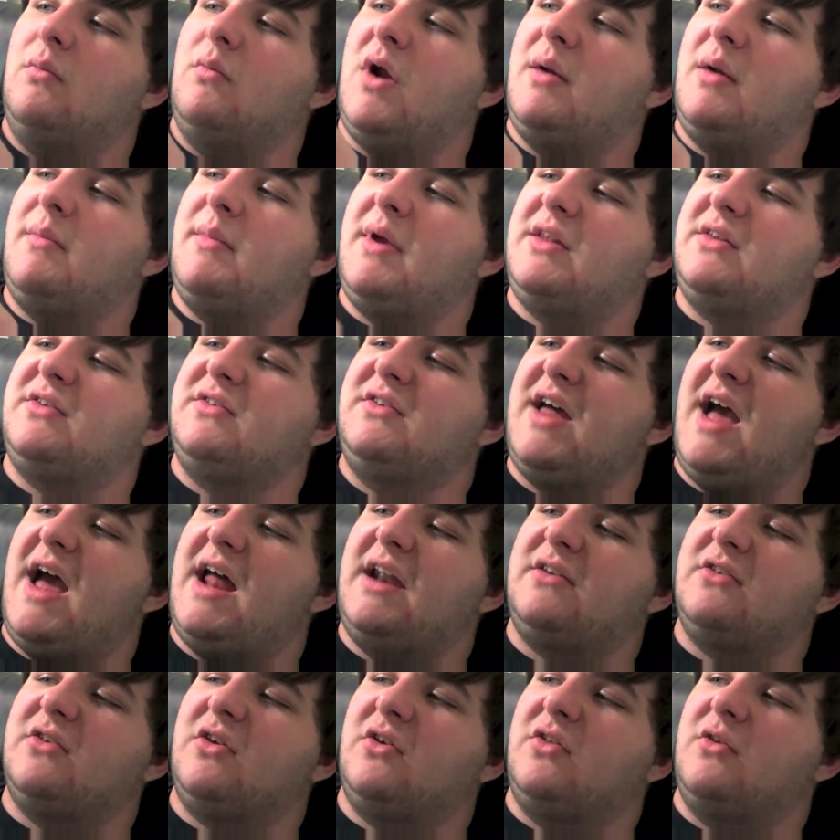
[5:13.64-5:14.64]
Rain Man's
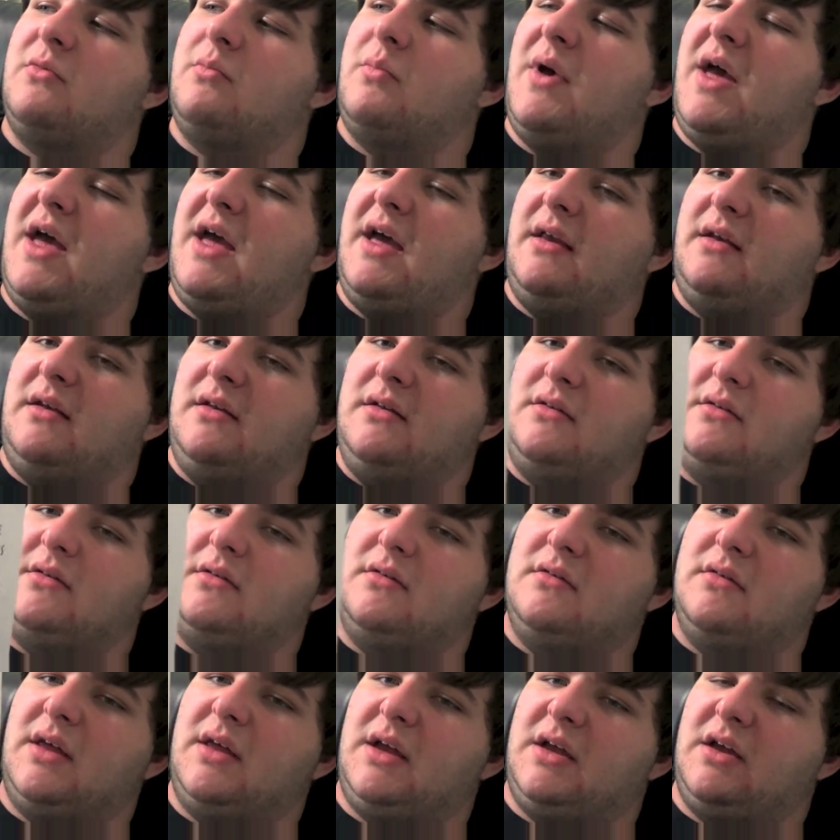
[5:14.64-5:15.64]
dad is on the bed
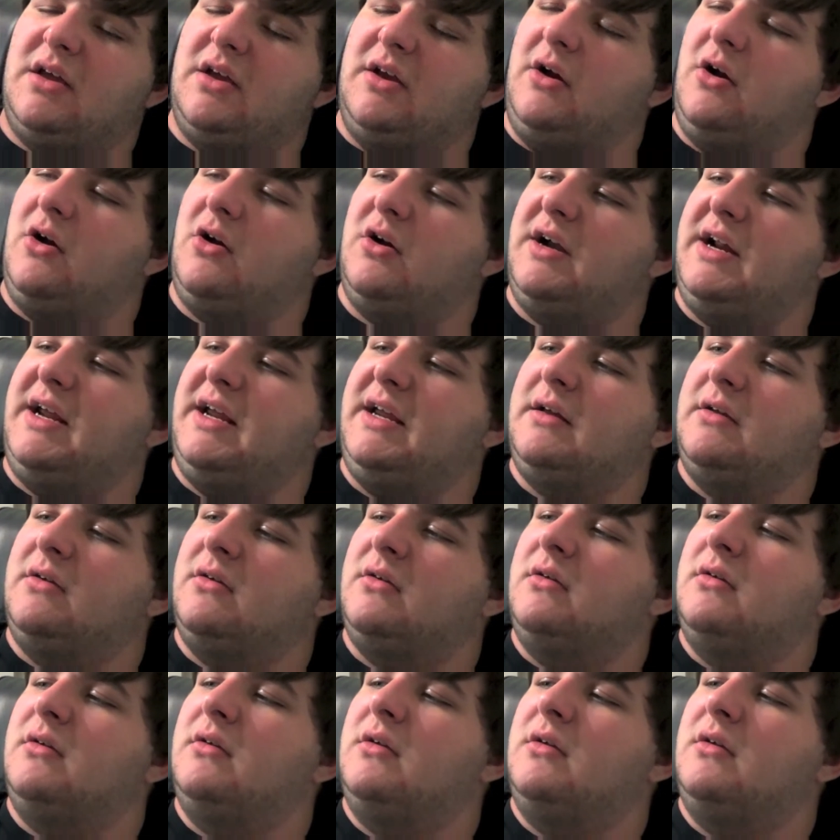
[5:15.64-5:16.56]
like a gurney.